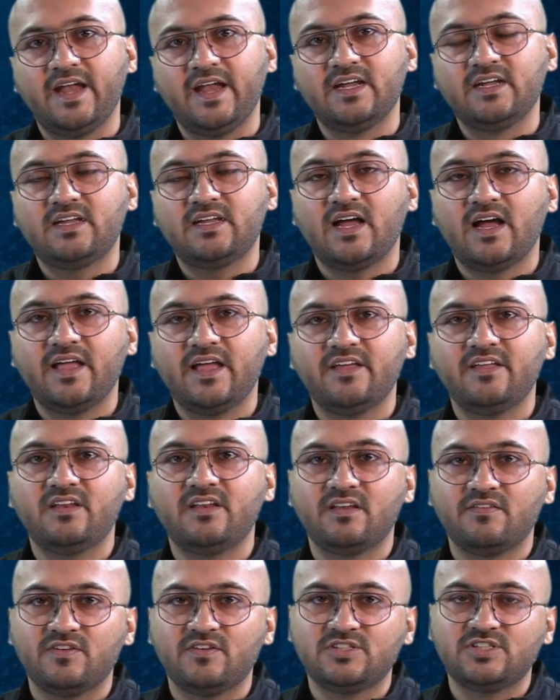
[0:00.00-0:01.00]
entire
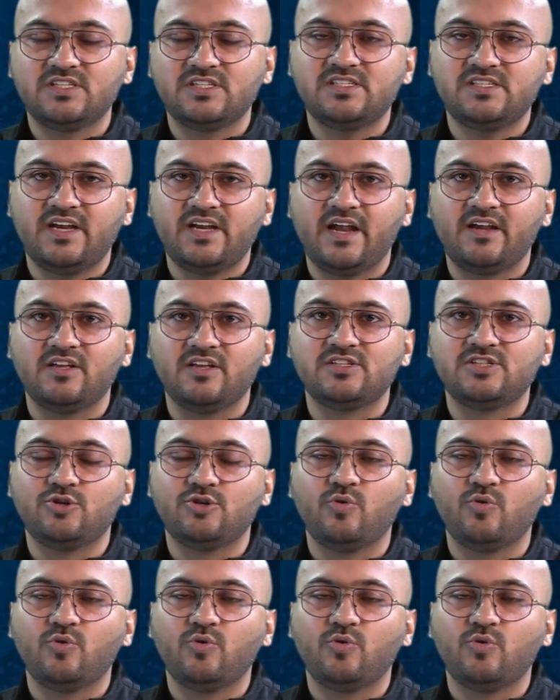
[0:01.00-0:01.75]
revision strategy.